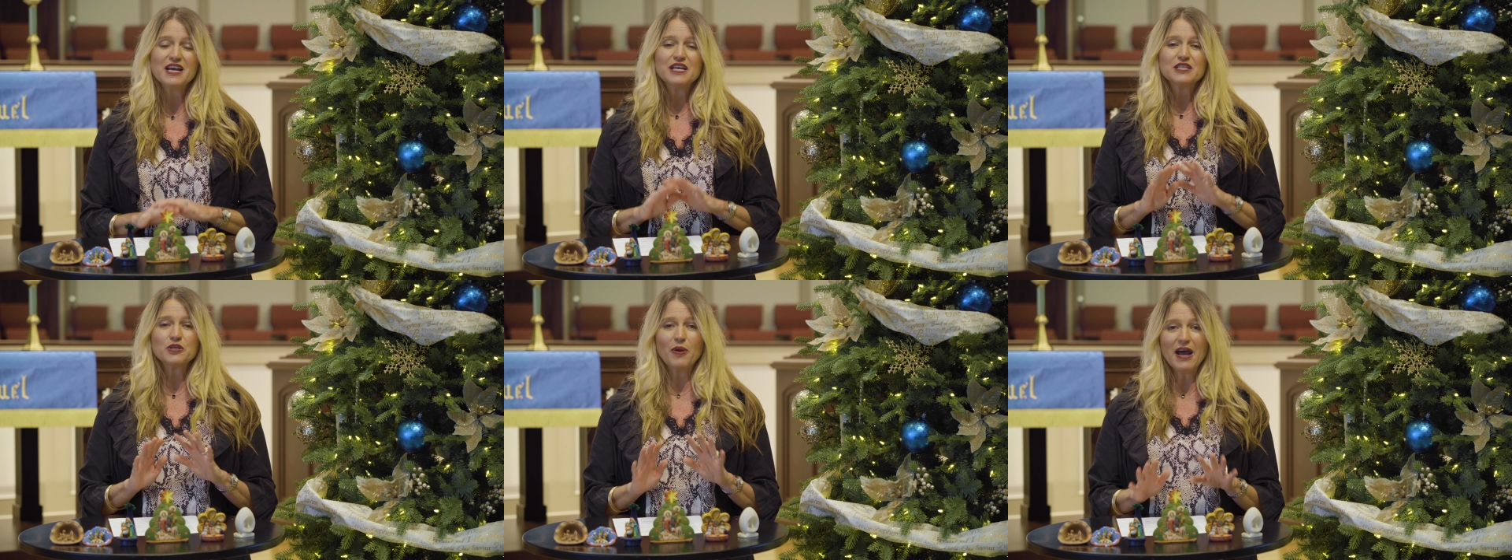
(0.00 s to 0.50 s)

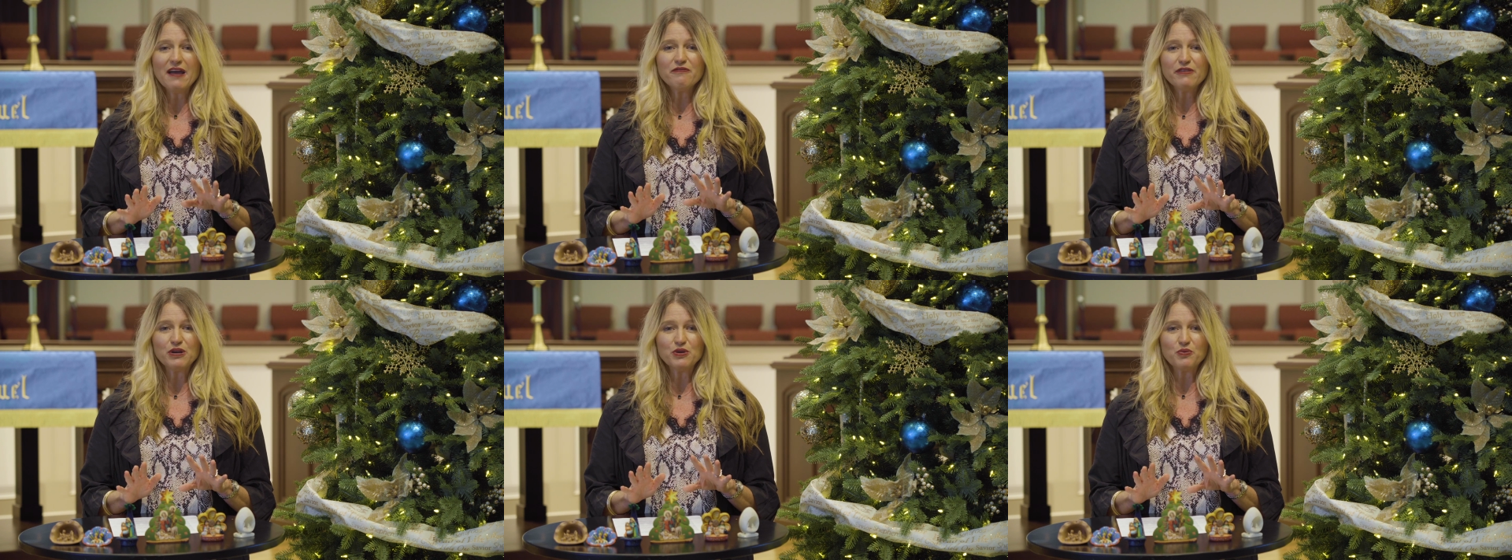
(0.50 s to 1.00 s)
So I have
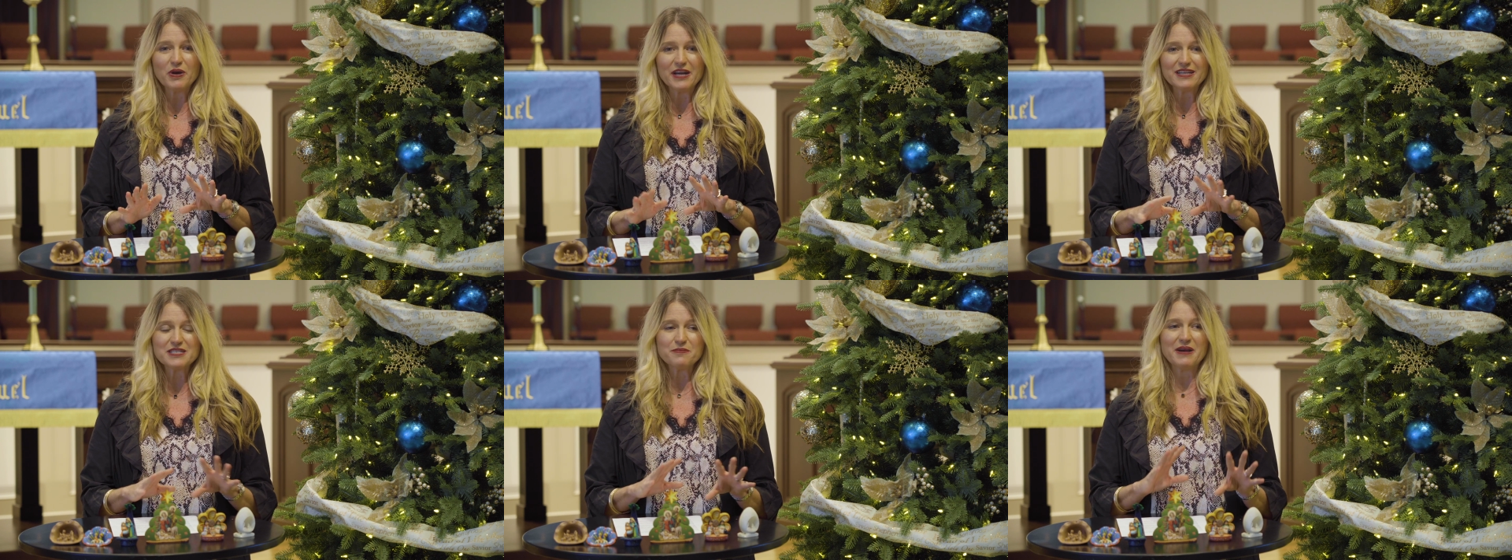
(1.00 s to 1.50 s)
found a
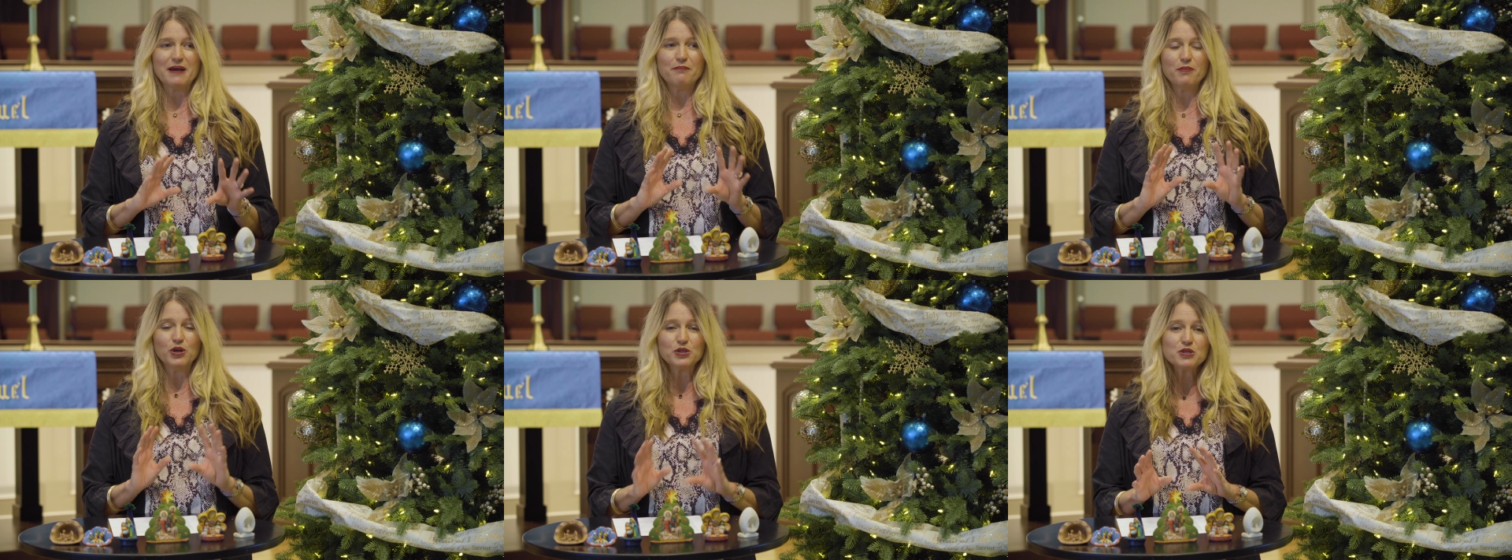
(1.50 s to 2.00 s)
way to buy
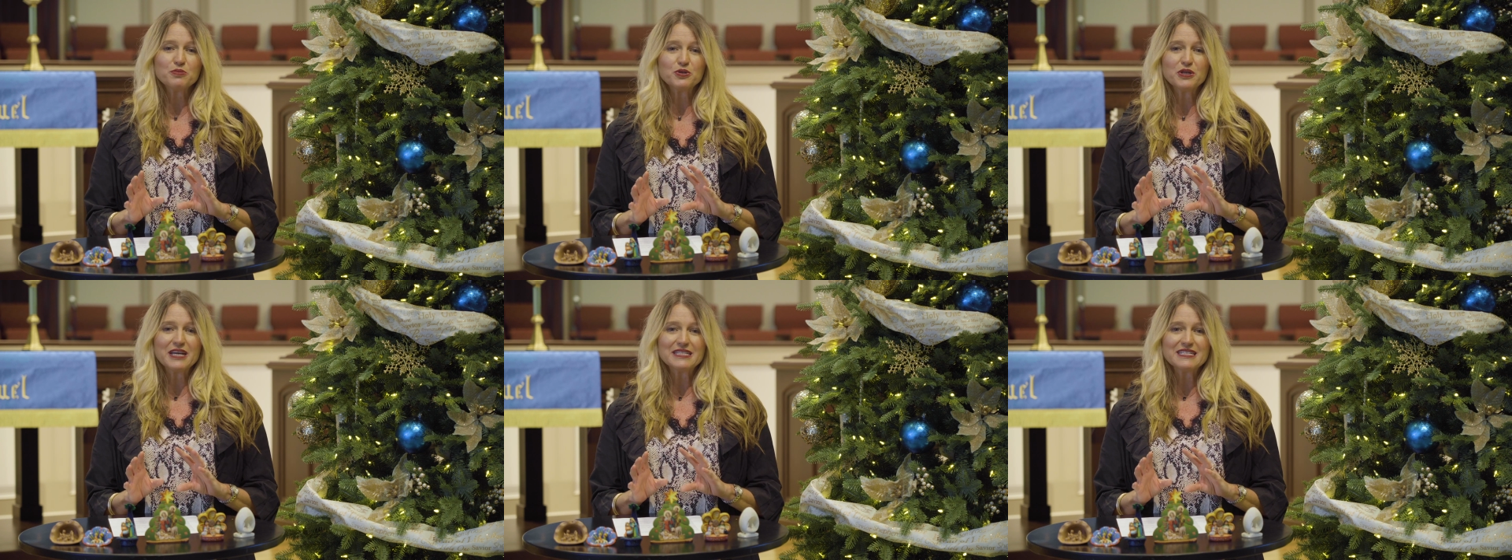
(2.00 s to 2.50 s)
multiple
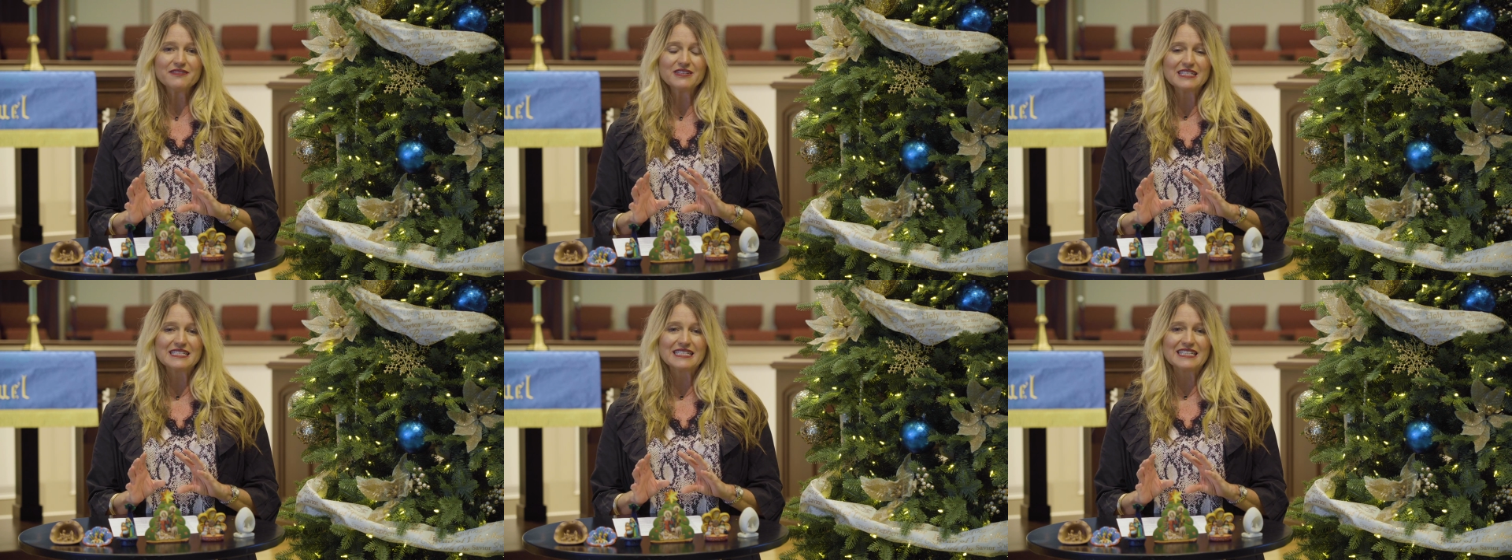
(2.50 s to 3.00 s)

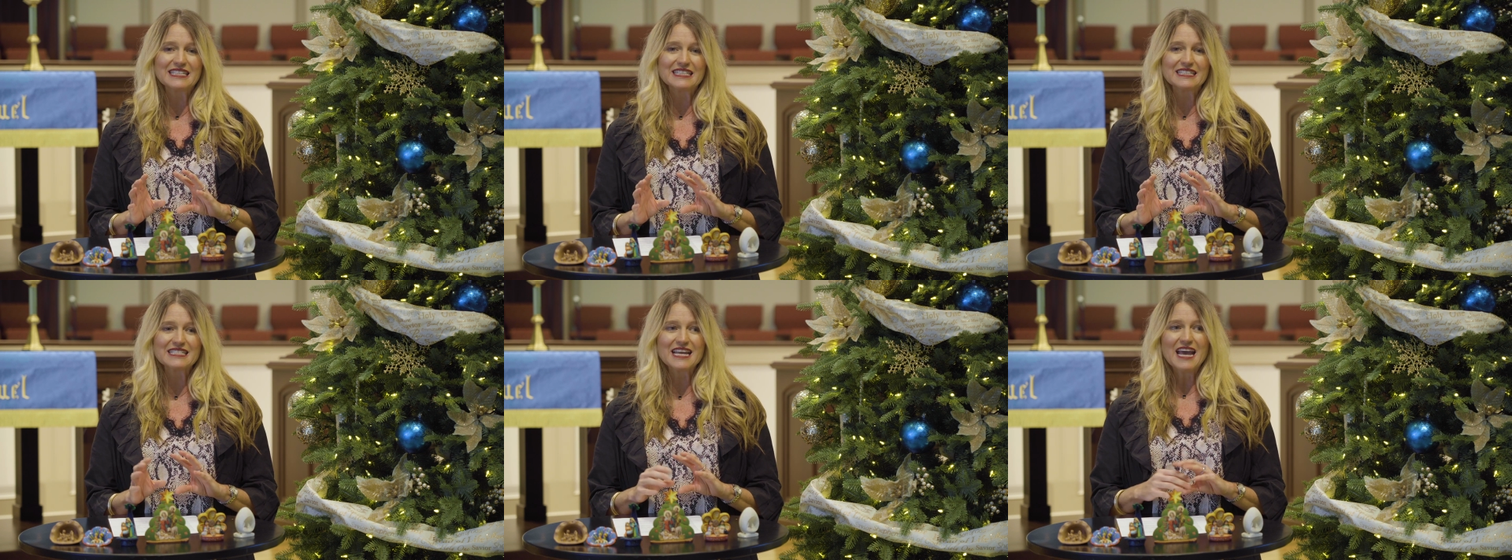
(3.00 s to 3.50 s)
nativity
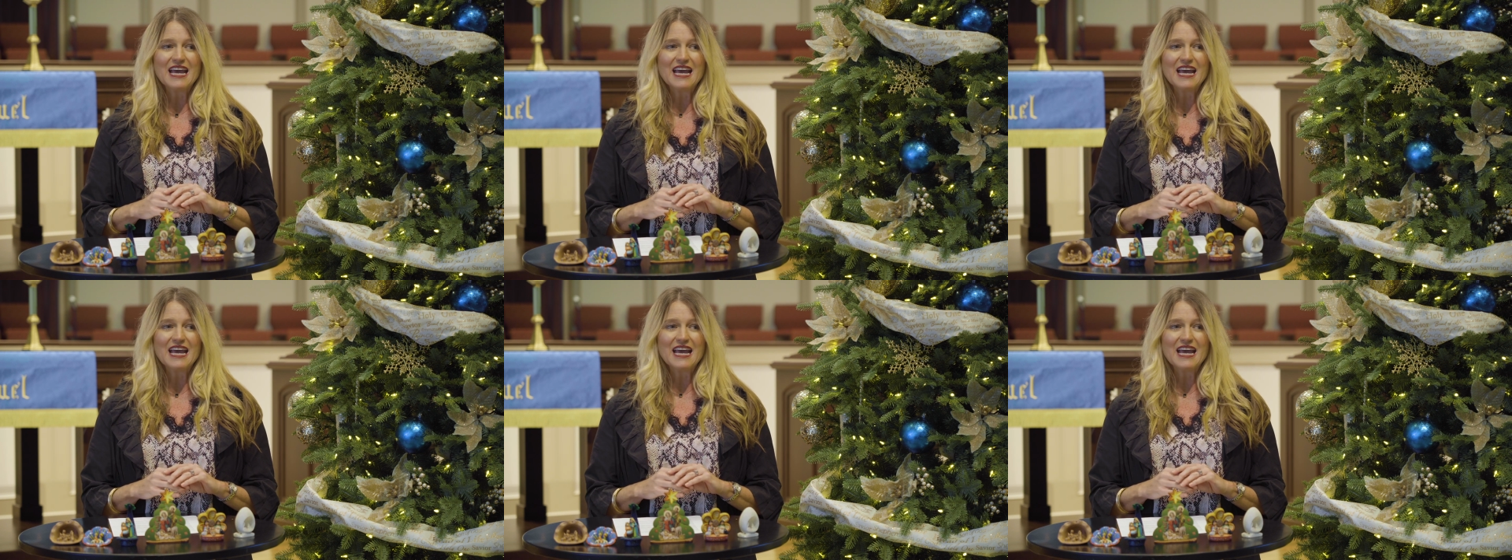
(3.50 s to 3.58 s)
scenes